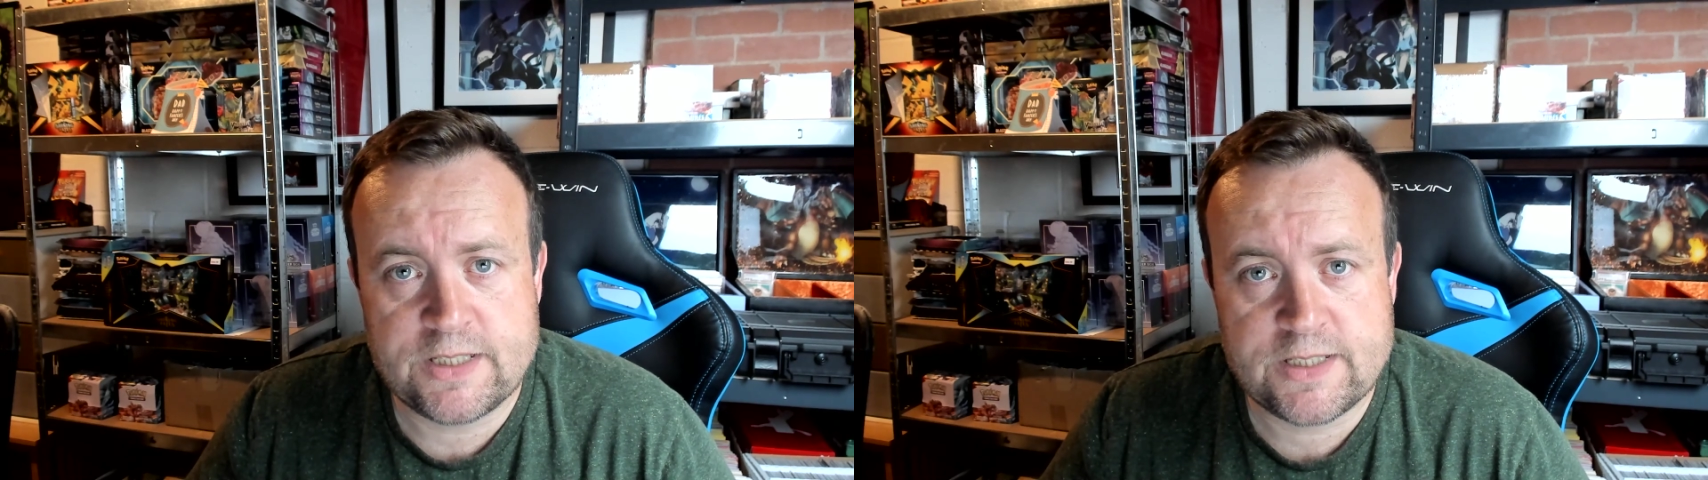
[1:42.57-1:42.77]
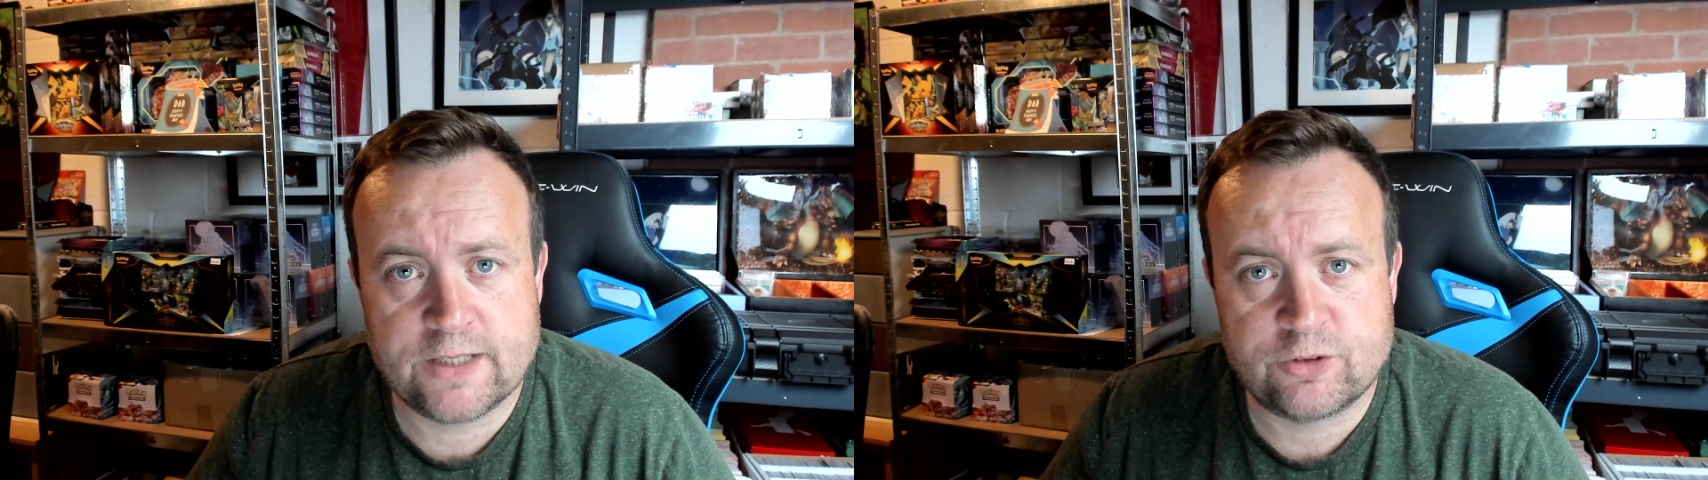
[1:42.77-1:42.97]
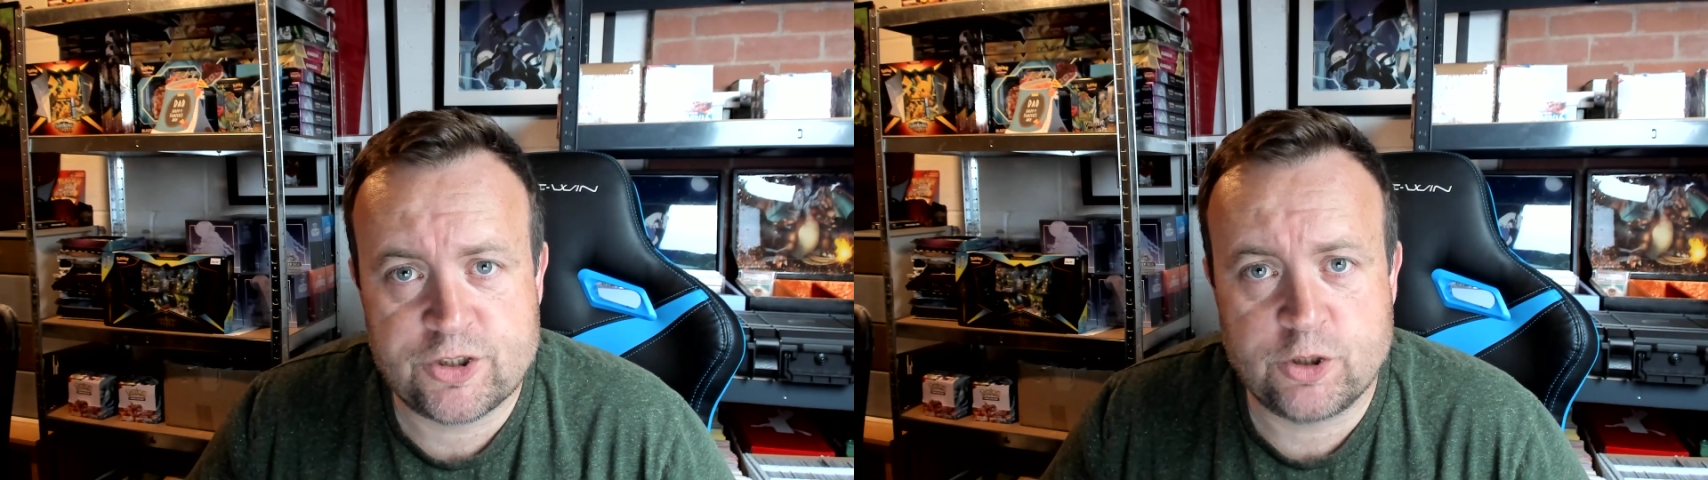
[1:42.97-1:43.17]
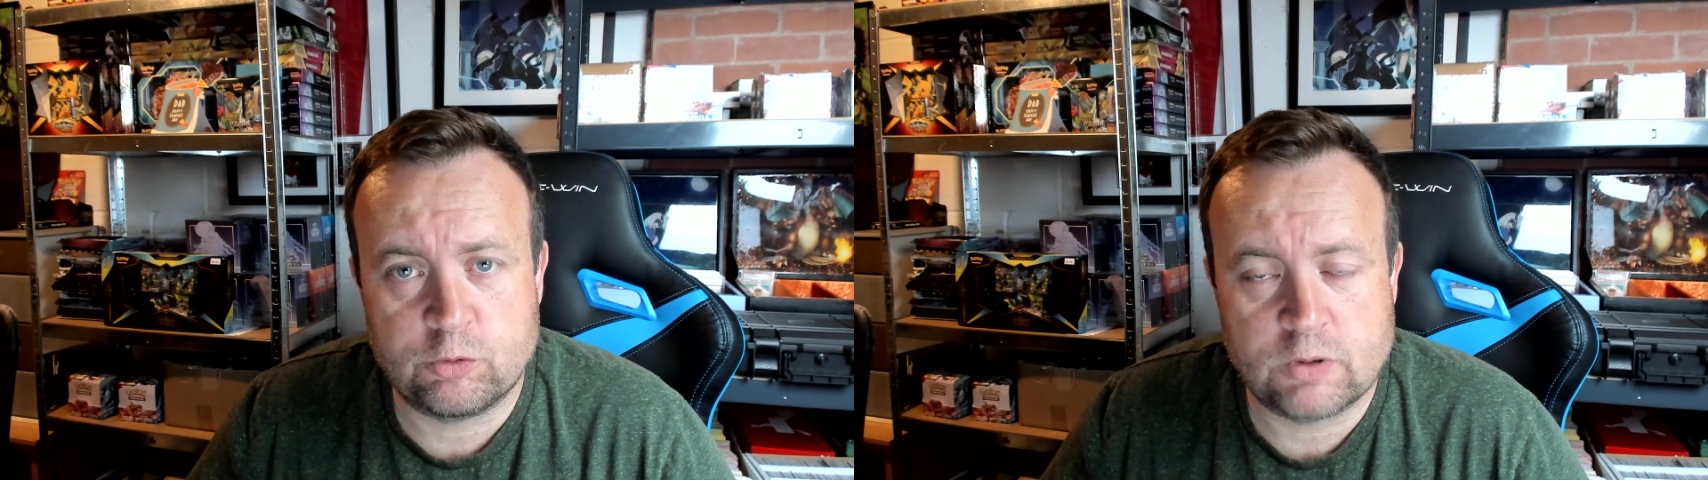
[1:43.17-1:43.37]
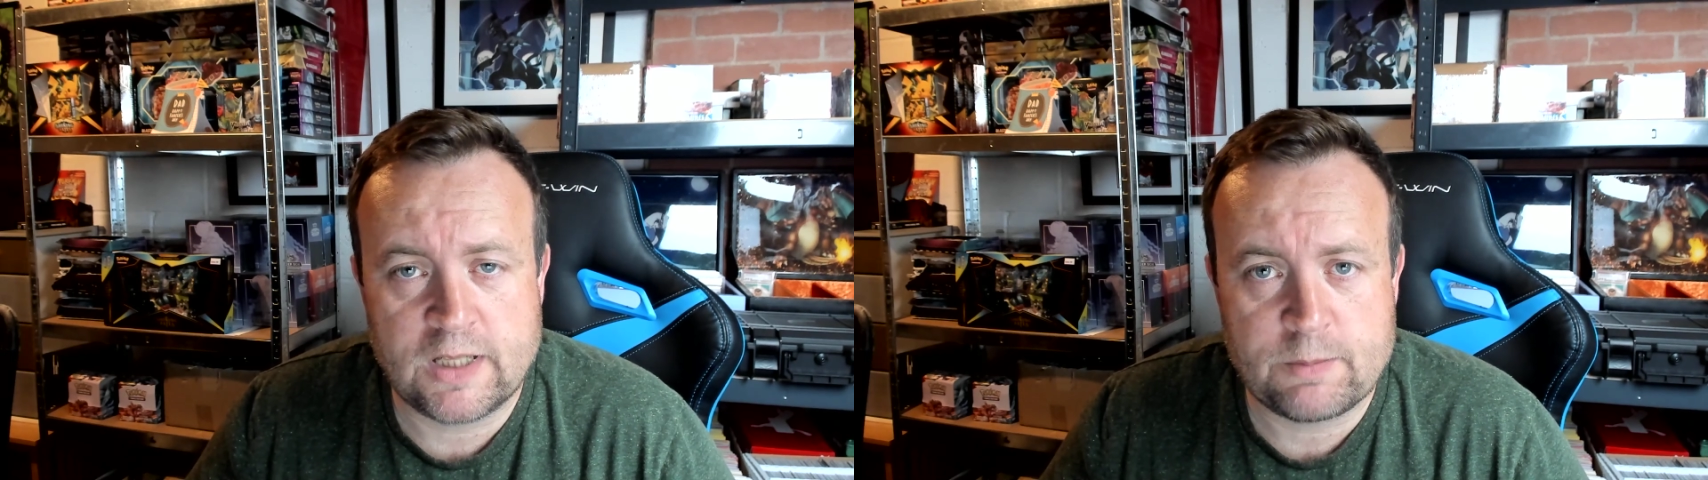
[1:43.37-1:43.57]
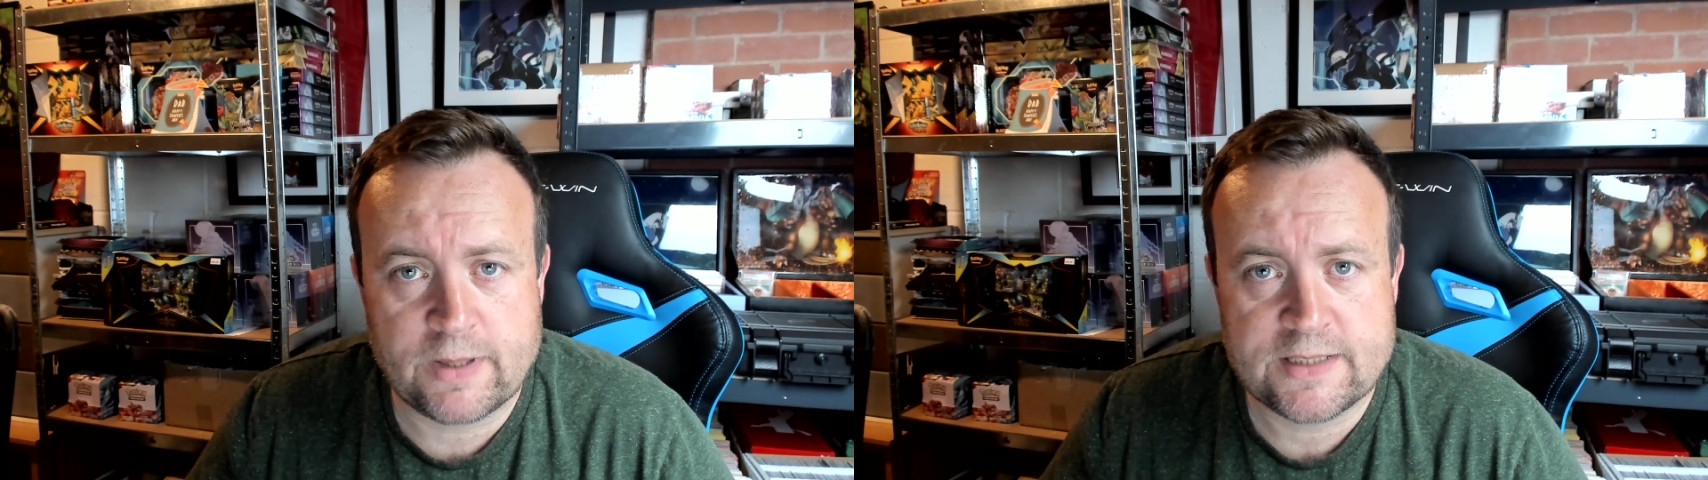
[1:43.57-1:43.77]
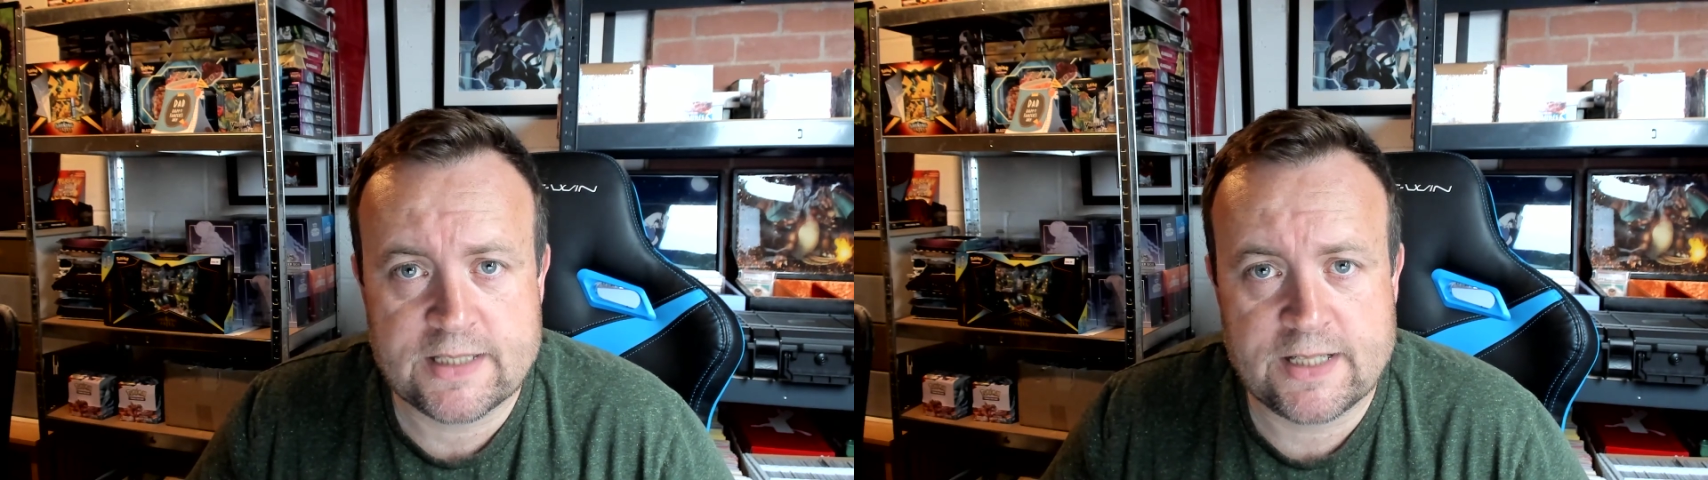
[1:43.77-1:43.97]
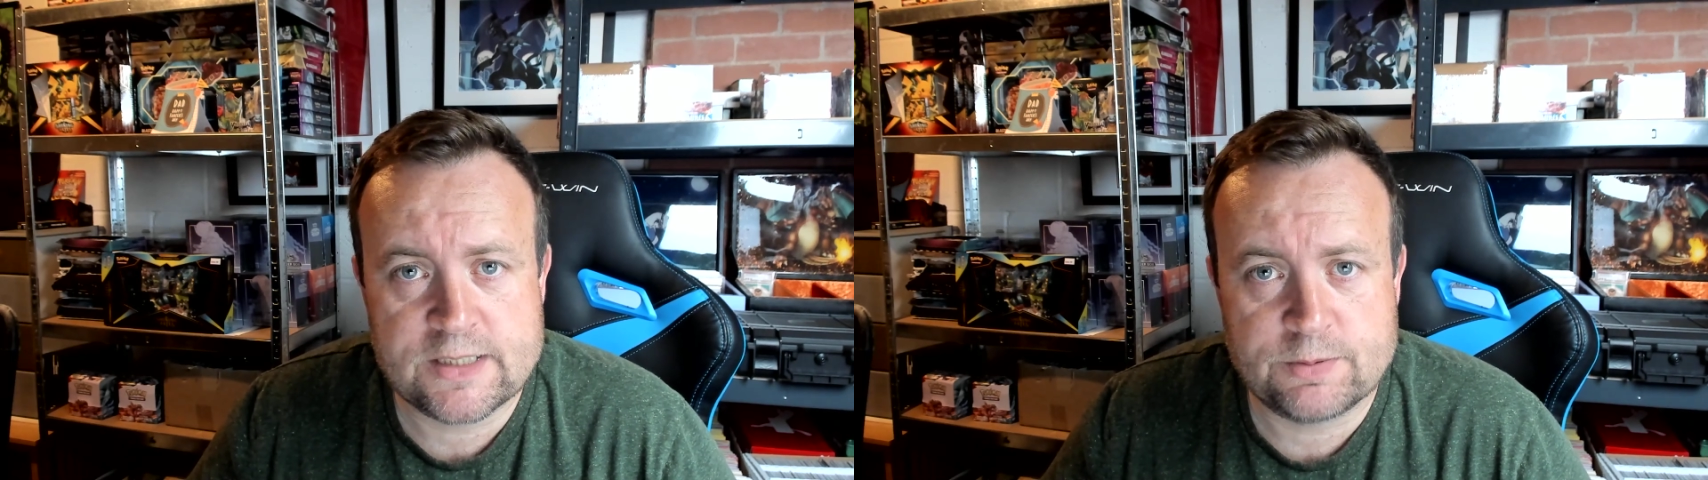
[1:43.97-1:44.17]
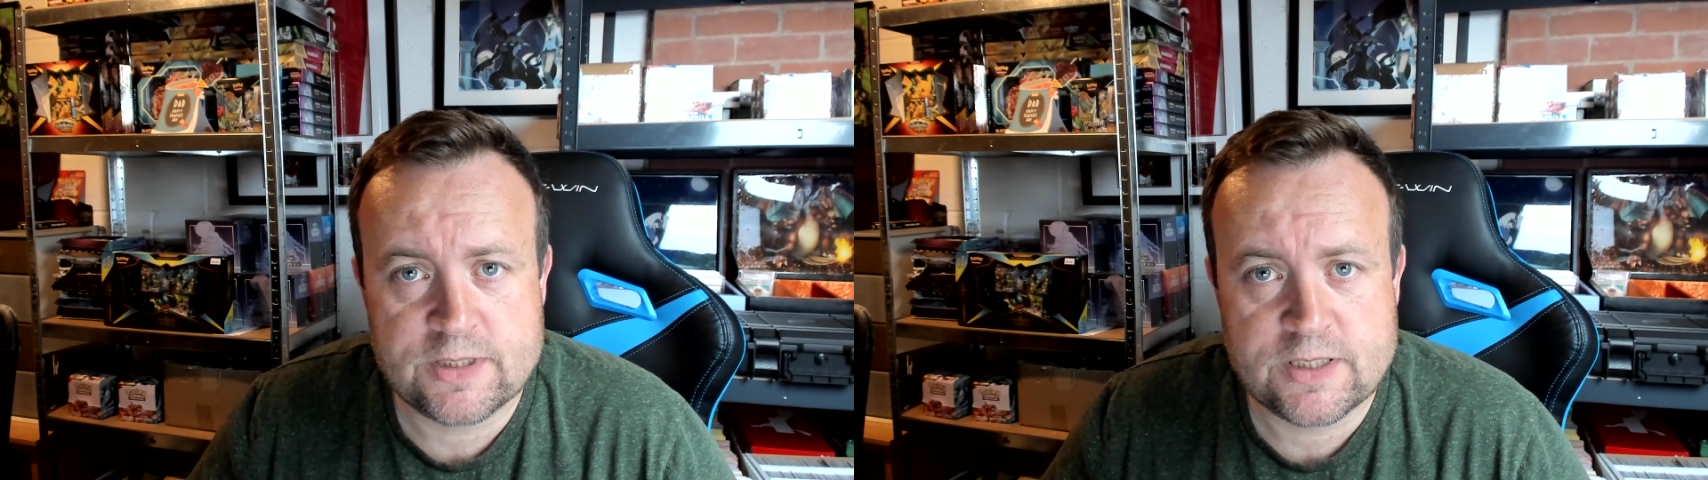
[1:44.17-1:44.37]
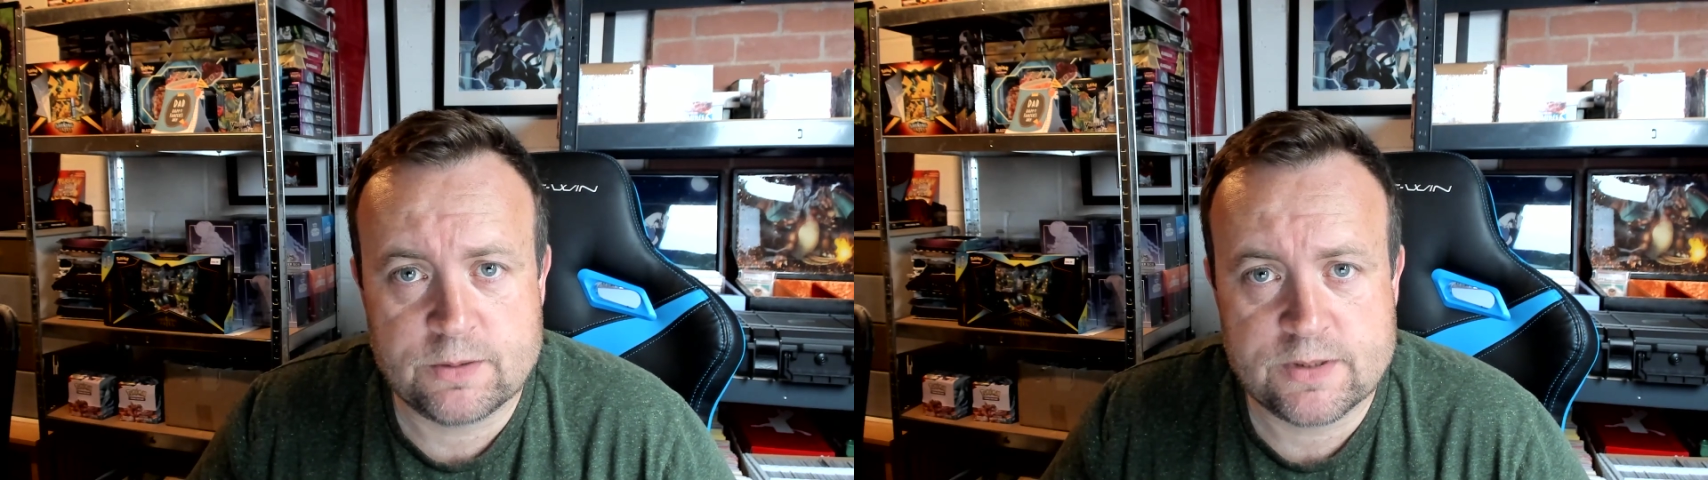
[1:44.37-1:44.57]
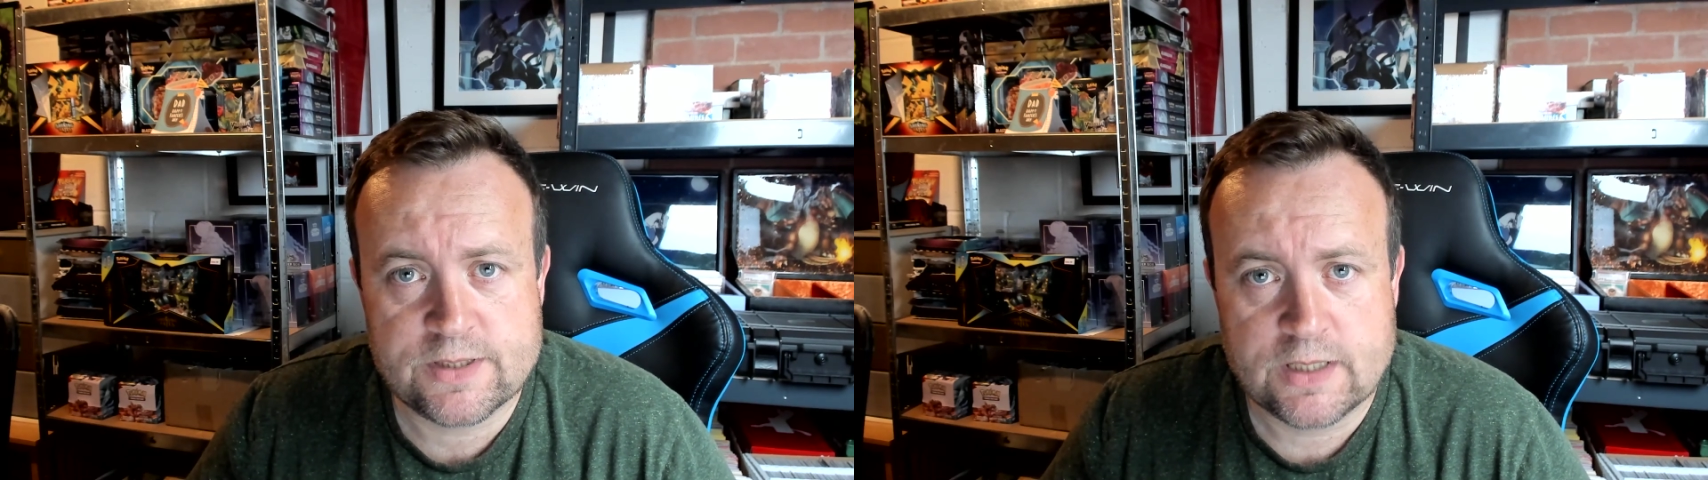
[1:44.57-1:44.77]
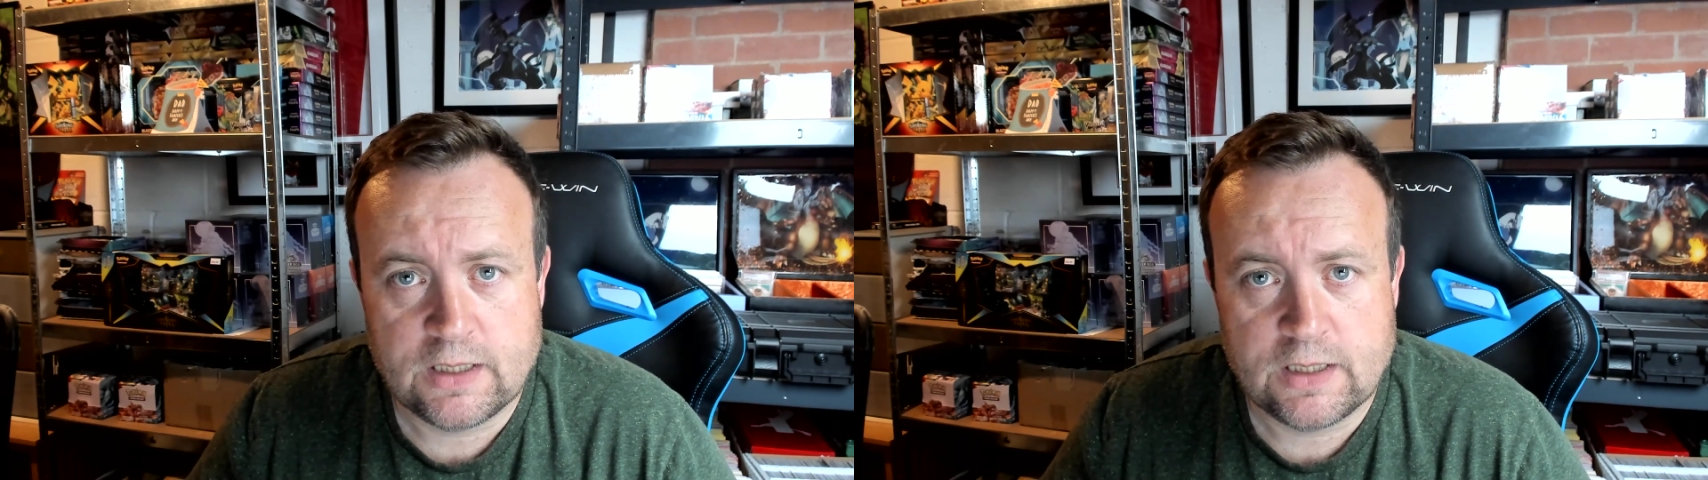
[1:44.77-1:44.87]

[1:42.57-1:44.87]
She had two really bad days where she was